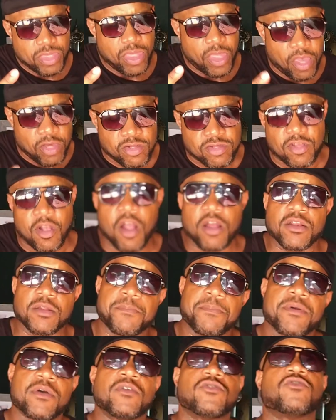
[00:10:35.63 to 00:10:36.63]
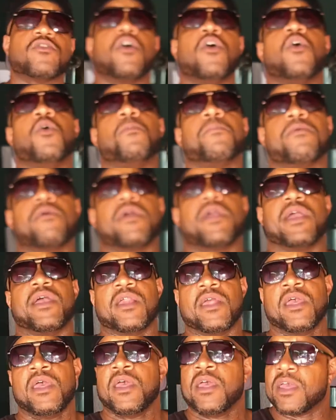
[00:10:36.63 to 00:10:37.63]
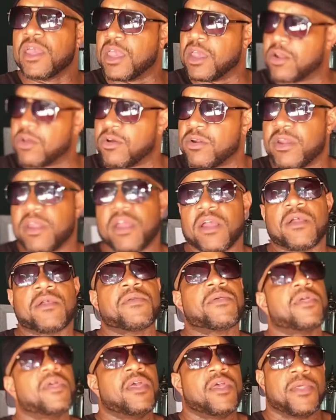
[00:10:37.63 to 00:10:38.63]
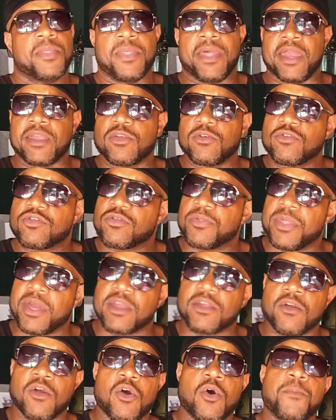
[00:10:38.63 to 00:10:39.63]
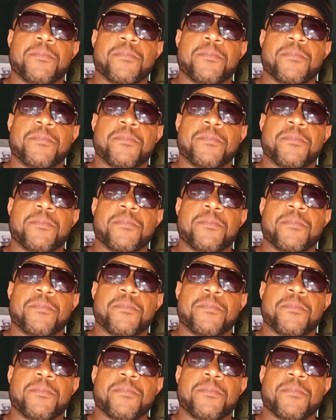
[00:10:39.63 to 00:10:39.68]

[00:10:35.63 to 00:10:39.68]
starting to build your own brand. Get on there, make your own